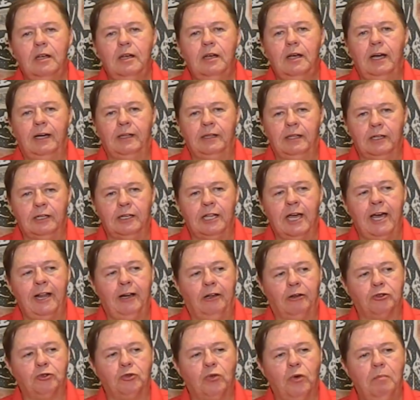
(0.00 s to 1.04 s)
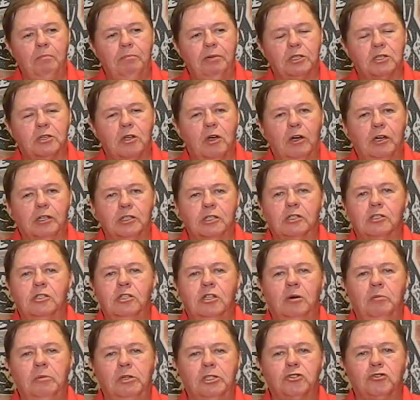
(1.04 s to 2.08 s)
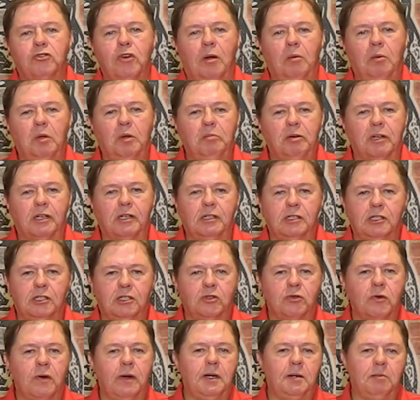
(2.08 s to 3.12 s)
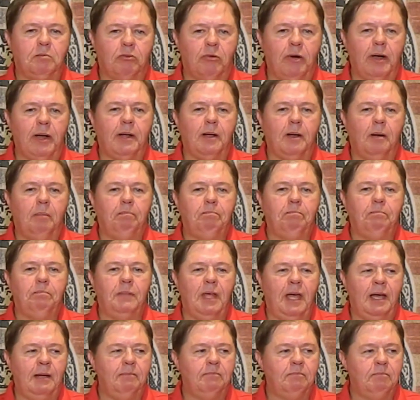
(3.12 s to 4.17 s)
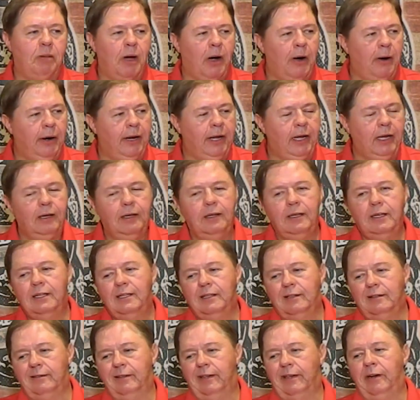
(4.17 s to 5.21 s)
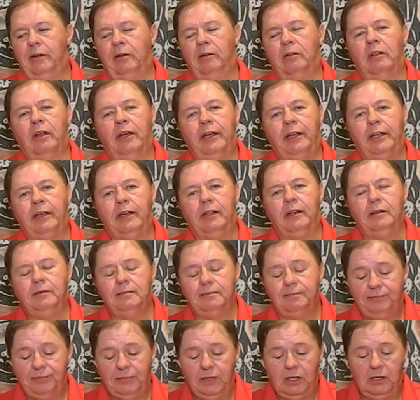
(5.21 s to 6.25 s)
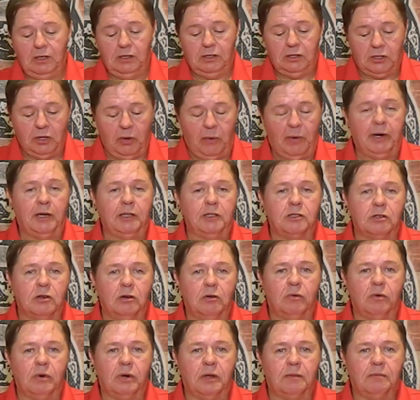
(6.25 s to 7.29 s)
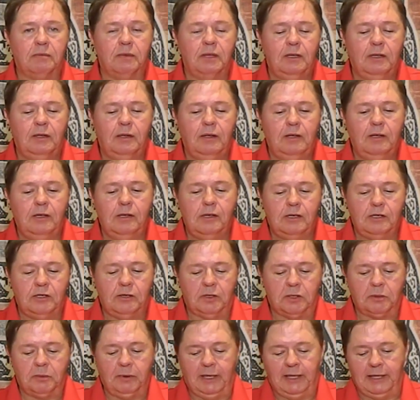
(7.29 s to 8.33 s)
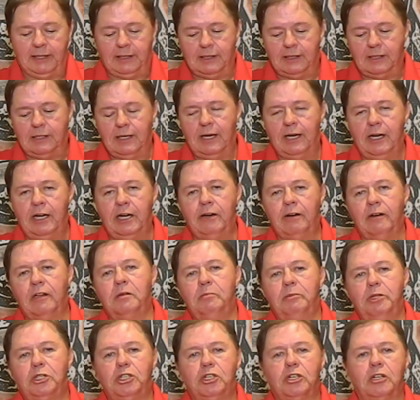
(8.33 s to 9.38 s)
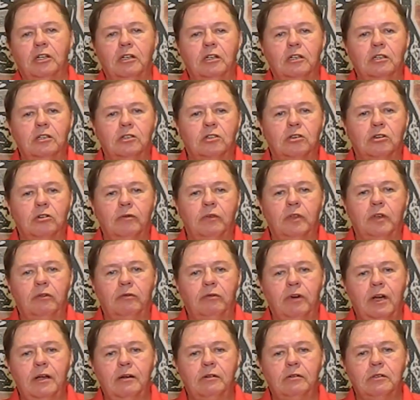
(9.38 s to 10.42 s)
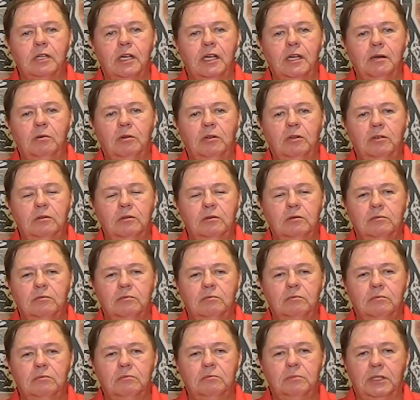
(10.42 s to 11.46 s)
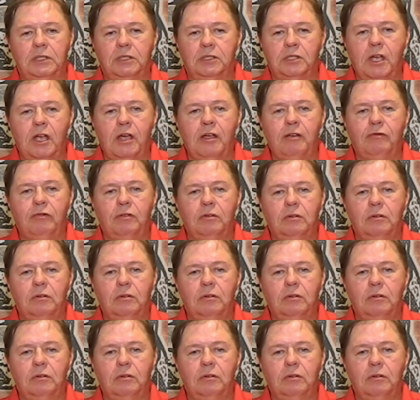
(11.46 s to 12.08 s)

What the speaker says: I think Donald Trump is causing so much trouble because he's trying to break up that party. They don't like it, so on and so forth. So as we like to say here in the Michigan Conservative Roundtable, be safe,